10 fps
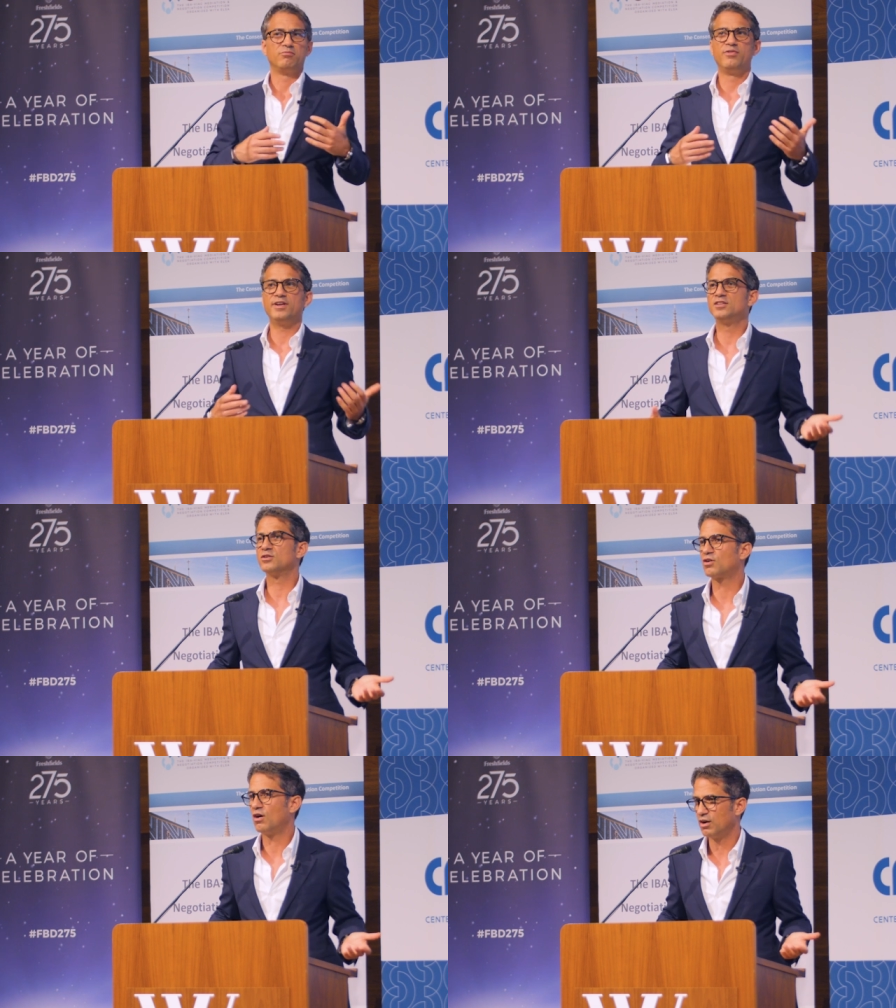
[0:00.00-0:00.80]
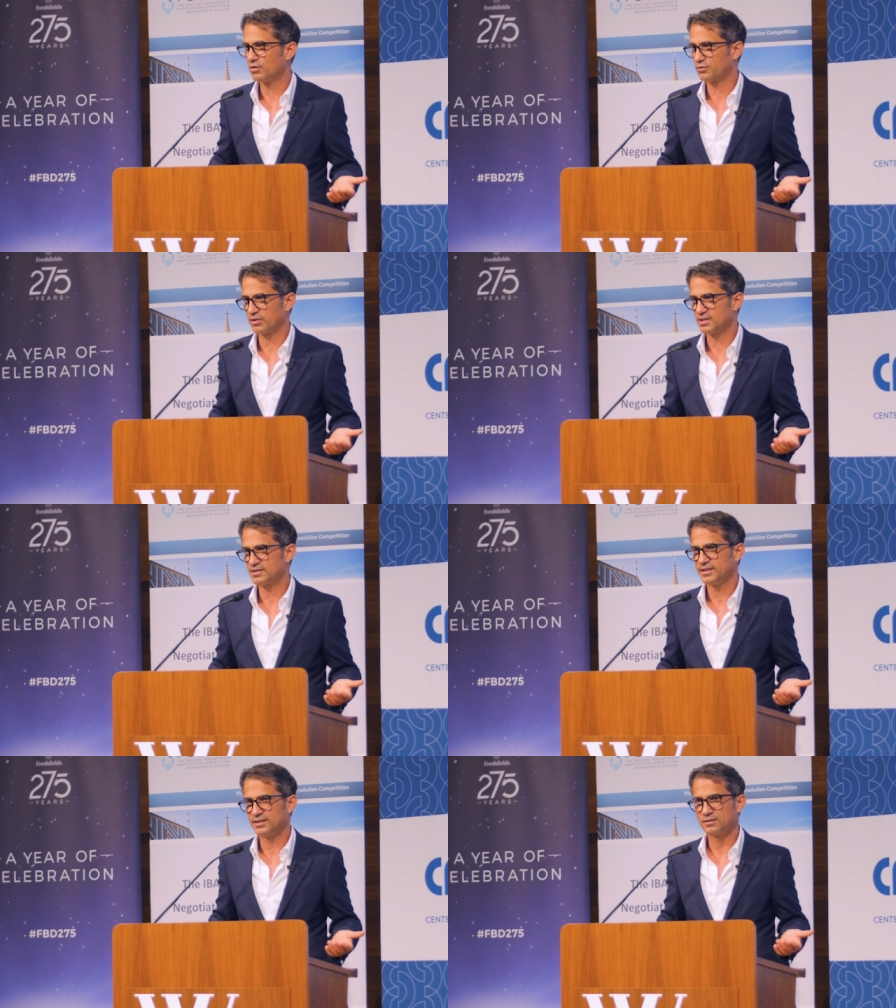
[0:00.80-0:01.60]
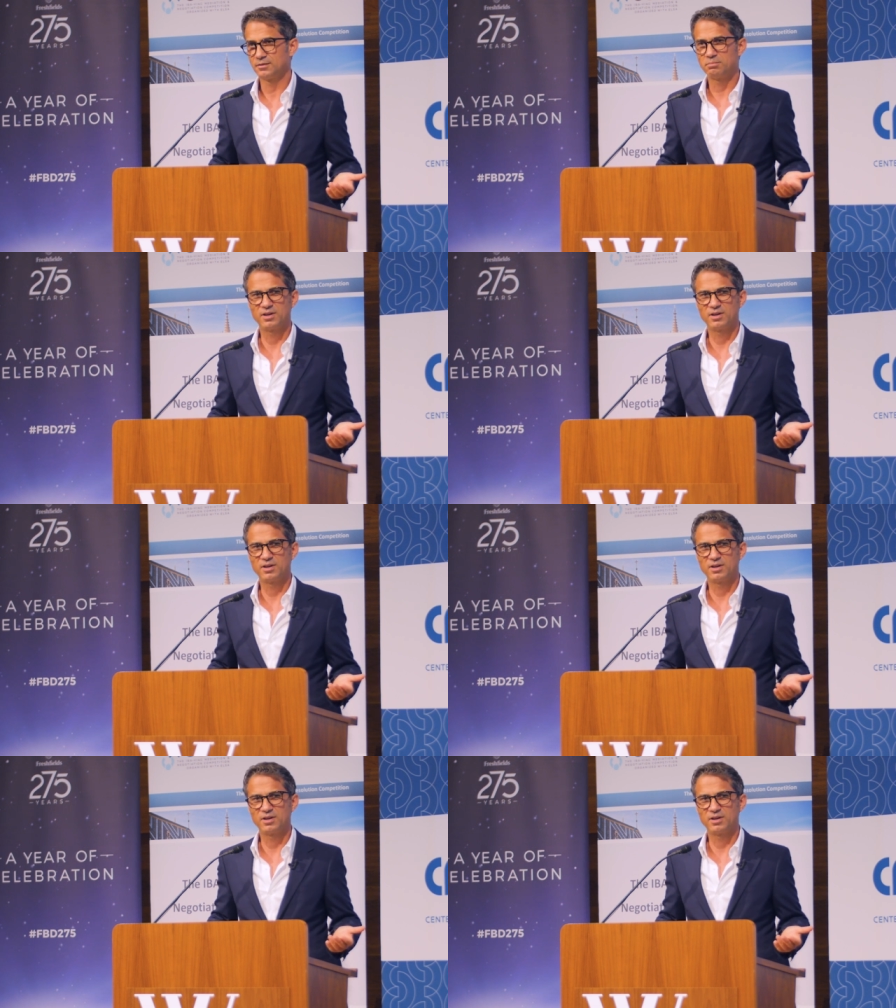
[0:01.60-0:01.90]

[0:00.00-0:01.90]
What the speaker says: video conferencing,